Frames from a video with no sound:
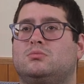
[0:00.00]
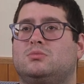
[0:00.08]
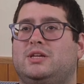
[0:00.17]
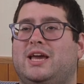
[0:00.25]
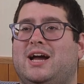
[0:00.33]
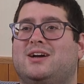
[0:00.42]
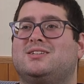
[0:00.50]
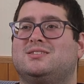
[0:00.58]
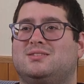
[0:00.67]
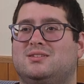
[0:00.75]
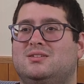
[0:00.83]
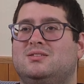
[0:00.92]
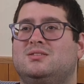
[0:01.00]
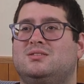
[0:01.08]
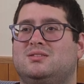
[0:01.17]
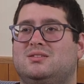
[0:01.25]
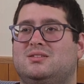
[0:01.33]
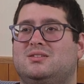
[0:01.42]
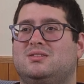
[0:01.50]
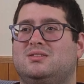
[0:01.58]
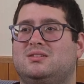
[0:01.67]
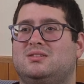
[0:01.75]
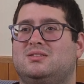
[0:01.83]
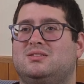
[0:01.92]
Yeah, because
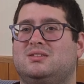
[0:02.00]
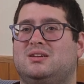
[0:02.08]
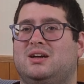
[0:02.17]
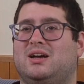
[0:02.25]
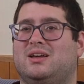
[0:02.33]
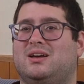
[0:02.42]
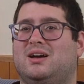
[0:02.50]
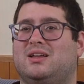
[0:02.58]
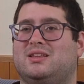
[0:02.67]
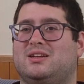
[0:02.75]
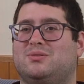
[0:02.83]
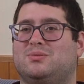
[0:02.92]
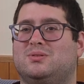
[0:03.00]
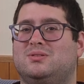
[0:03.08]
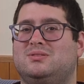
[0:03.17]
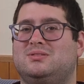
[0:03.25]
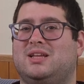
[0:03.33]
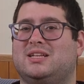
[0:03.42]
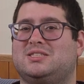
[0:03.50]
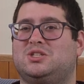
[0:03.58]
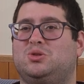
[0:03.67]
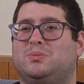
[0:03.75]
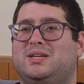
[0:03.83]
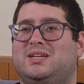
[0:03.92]
I, I think that's
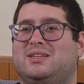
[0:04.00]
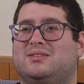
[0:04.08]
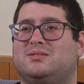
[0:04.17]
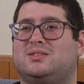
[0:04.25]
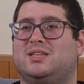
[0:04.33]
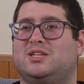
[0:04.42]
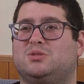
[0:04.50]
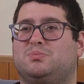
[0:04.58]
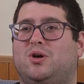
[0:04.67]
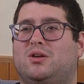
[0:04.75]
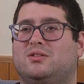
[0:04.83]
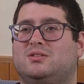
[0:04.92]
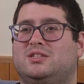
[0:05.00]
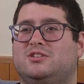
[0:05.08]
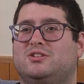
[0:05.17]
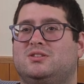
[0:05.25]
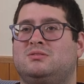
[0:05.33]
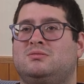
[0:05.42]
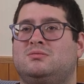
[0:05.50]
human because they just brought a deer in.